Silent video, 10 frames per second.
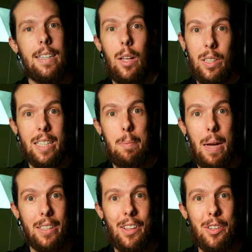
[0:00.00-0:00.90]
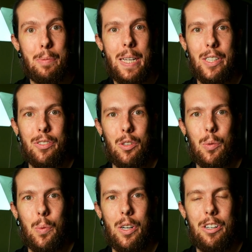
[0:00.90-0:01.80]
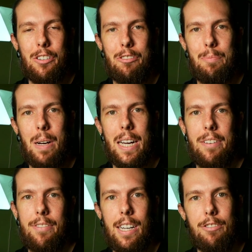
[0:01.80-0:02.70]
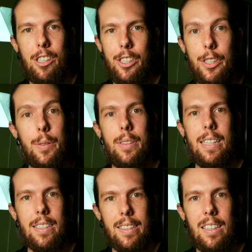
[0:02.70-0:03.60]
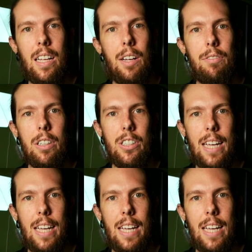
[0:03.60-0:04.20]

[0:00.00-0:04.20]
Now let's get back to the domains for one of my favorite new things that Cloudflare's